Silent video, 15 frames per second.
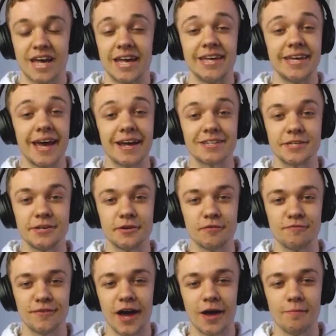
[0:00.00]
Yeah, so you
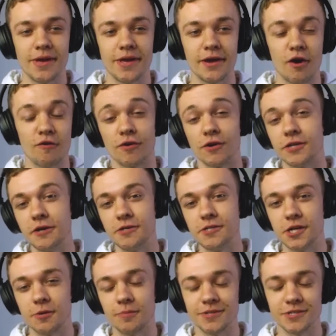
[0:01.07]
can find me over on
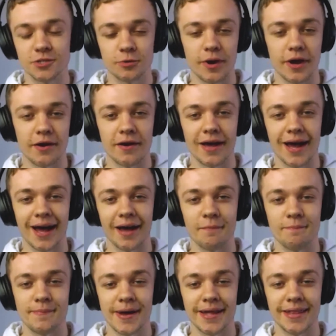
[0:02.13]
YouTube and Twitter at
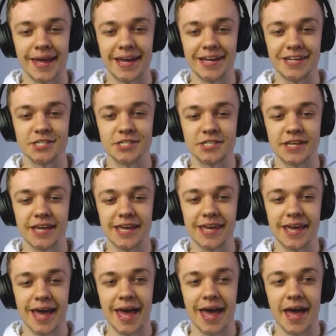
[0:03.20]

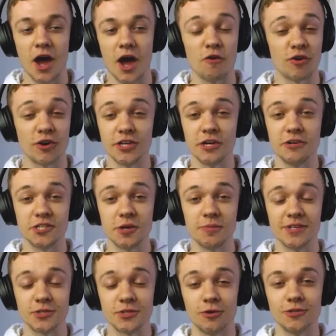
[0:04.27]
BenHD. Over on YouTube,
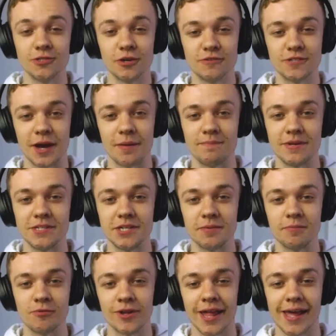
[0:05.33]
it's all sort of
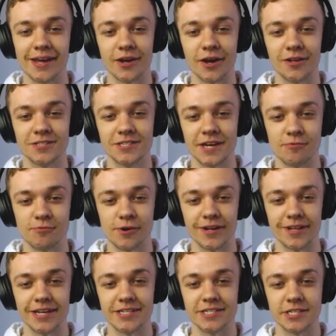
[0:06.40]
Championship-related content,
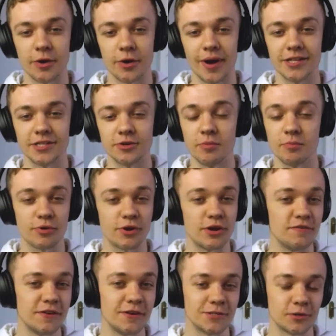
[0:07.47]
really. So doing
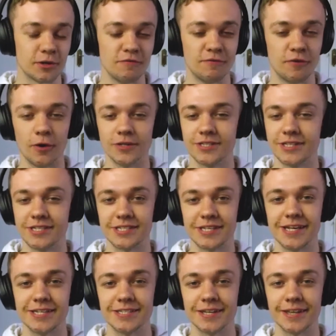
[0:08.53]
previews, looking forward to the
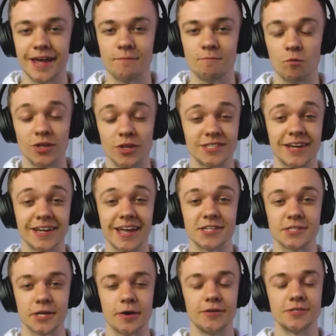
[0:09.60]
season, and then once that
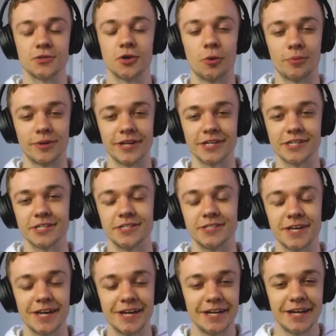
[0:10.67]
gets going, score
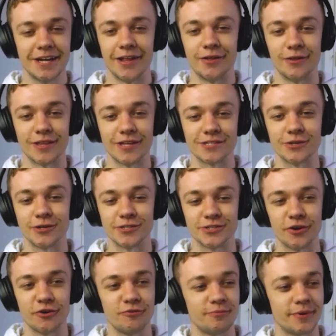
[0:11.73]
predictions and all that sort of
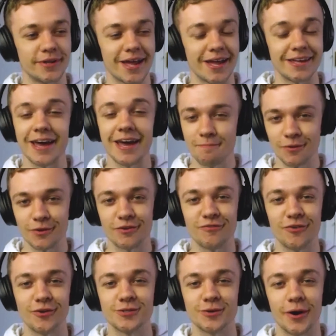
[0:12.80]
stuff. But yeah, looking
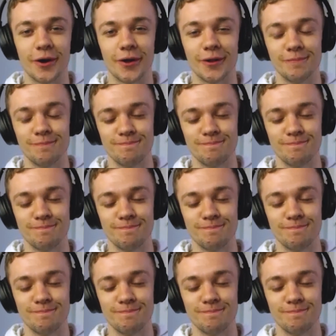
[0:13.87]
forward to it all.